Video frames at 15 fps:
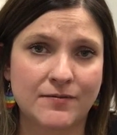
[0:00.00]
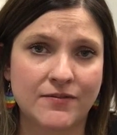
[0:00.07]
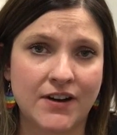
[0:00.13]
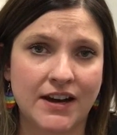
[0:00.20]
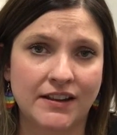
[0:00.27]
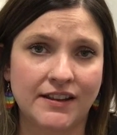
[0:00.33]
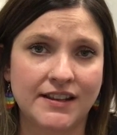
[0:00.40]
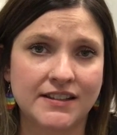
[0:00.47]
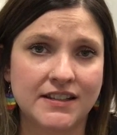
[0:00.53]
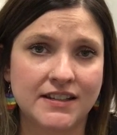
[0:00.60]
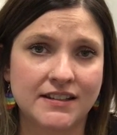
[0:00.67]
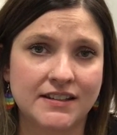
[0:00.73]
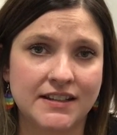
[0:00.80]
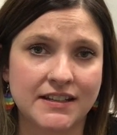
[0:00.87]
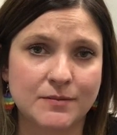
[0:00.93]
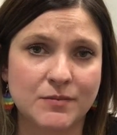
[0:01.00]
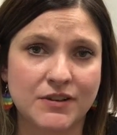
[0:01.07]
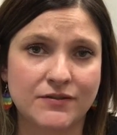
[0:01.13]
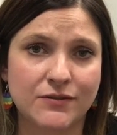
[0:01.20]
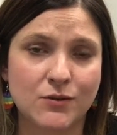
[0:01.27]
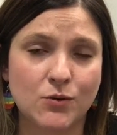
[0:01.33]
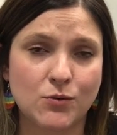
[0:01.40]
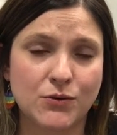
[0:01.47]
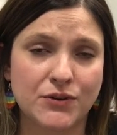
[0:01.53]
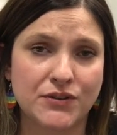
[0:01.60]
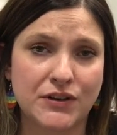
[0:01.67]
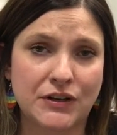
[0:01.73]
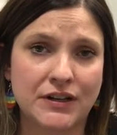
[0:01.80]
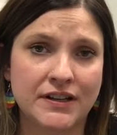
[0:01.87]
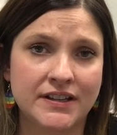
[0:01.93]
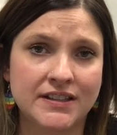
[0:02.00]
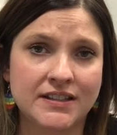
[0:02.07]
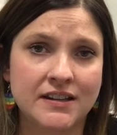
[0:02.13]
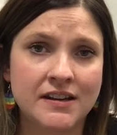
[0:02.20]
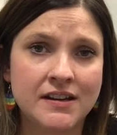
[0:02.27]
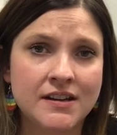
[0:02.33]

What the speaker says: finalising assessment for all your units,